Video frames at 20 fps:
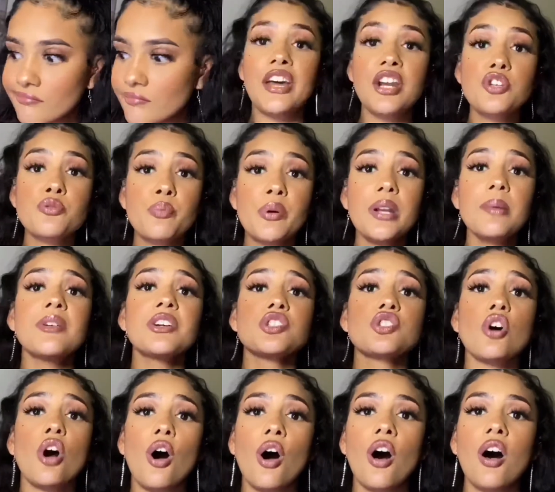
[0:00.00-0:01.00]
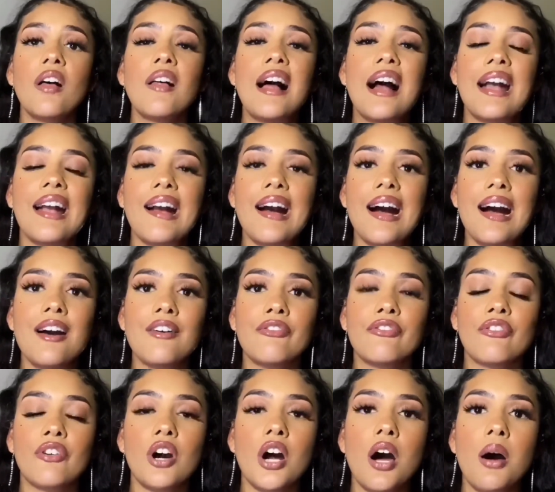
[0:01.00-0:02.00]
That's pretty much all I got
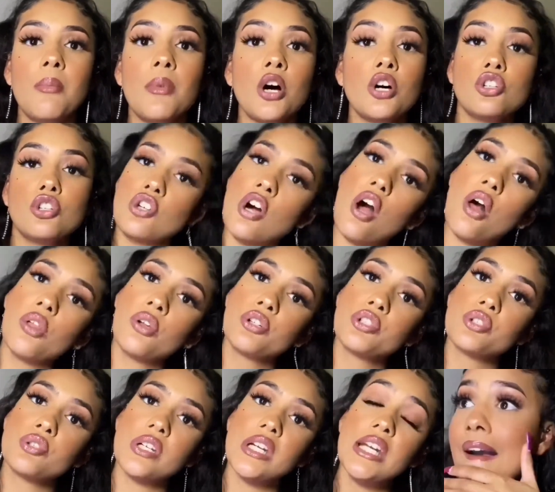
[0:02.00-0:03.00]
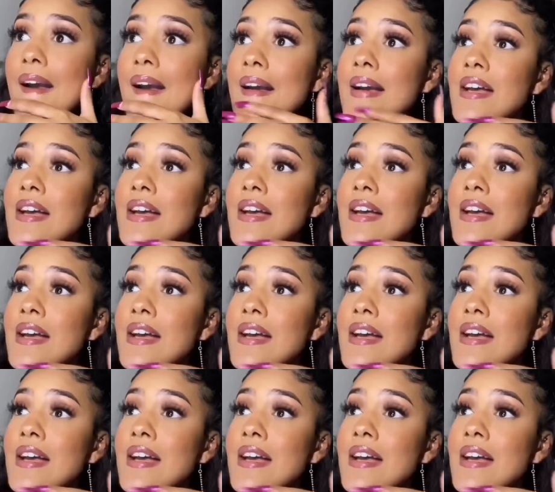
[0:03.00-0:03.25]
from Dollar Tree.